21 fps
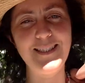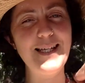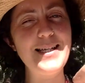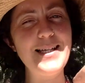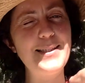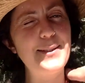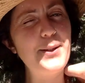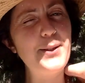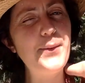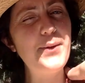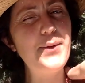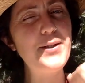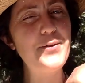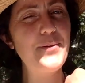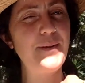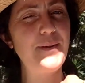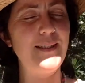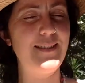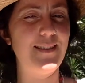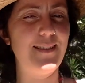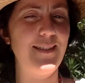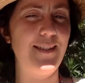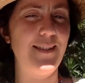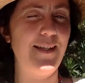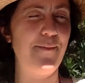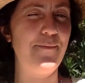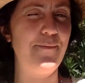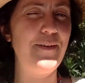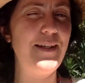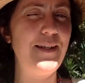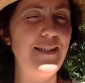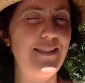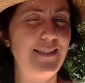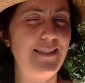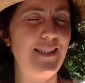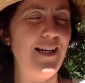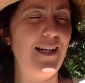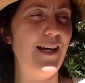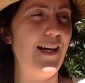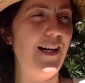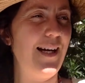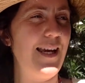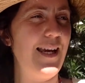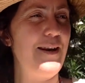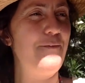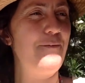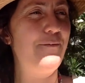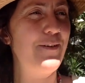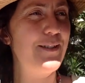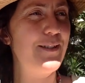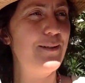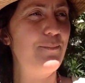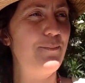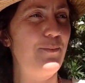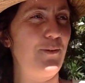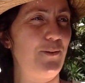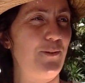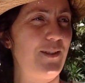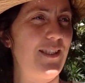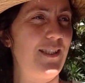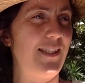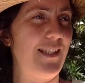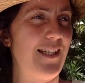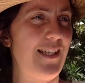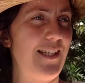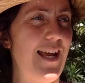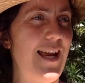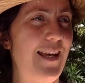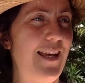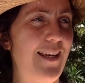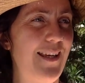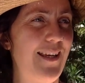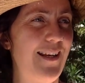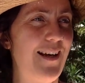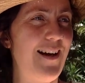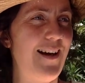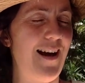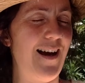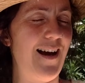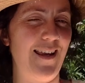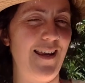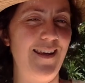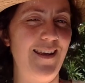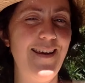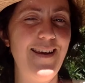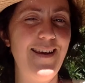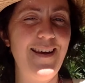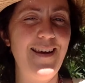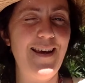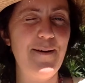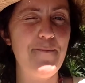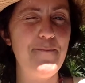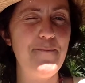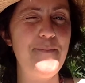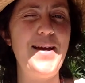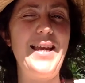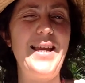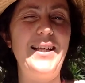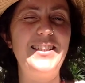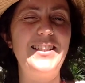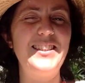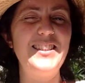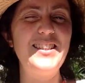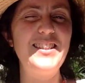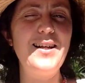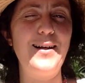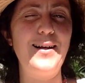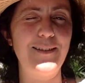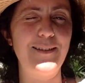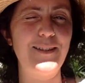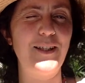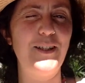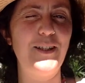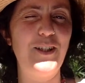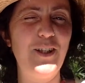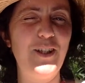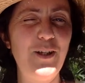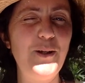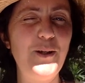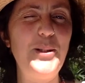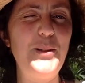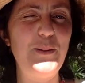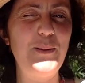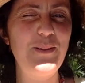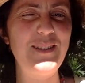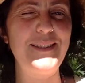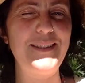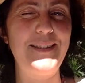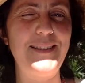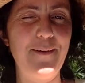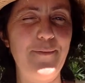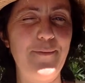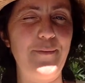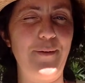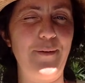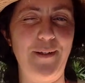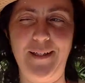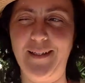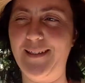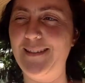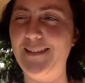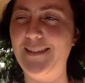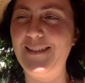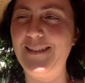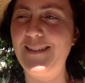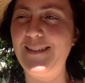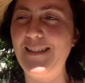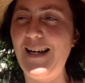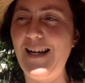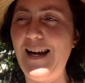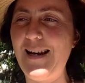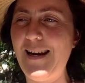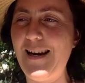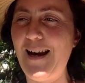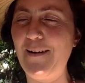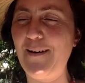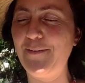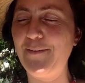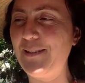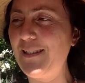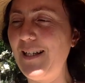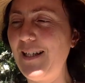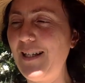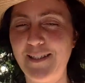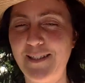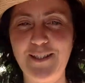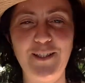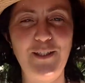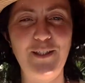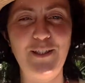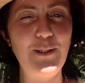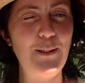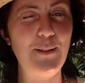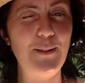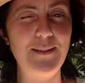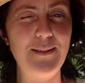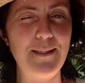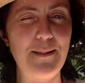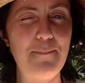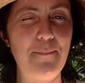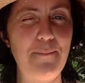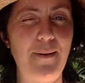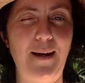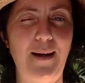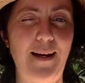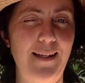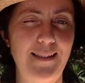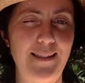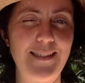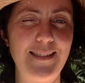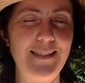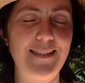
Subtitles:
It's so interesting that things that are invisible to the naked eye make such a huge difference and have such a huge impact.